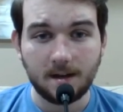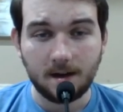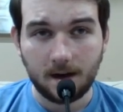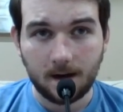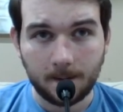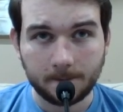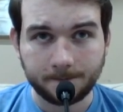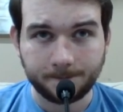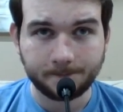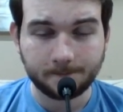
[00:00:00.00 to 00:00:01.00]

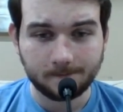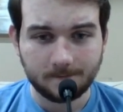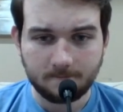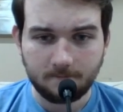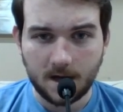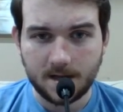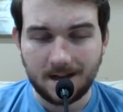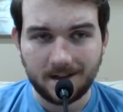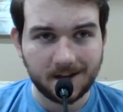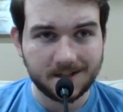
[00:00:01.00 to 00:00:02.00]
But
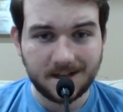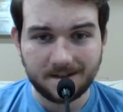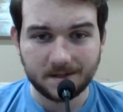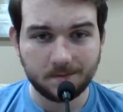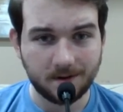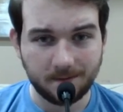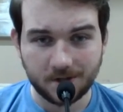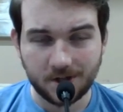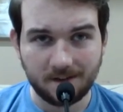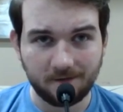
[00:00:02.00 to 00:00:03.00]
yeah, like I said, that's pretty
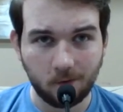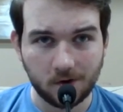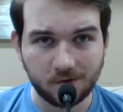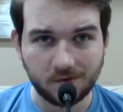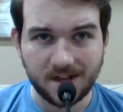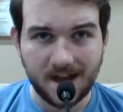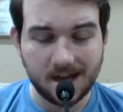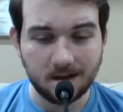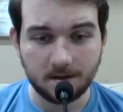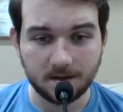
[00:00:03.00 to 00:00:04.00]
much it for
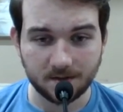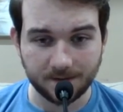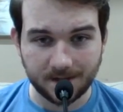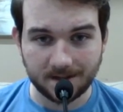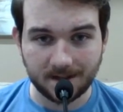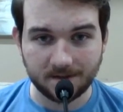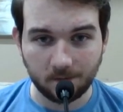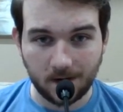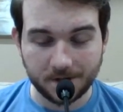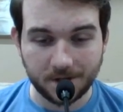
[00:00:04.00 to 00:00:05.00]
today. So once again, thanks for
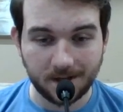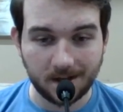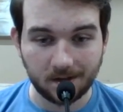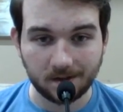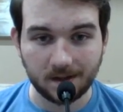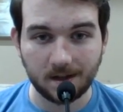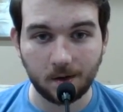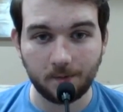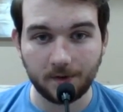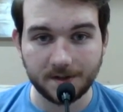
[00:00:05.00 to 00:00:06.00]
watching, and
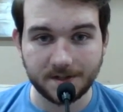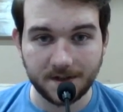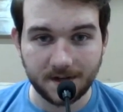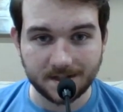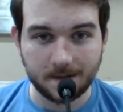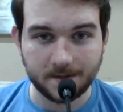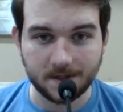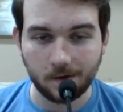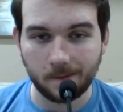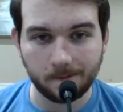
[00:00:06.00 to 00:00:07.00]
hopefully I'll see you in the next
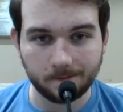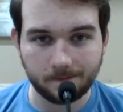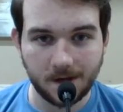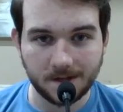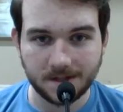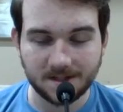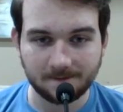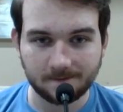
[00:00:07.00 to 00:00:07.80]
episode. Peace!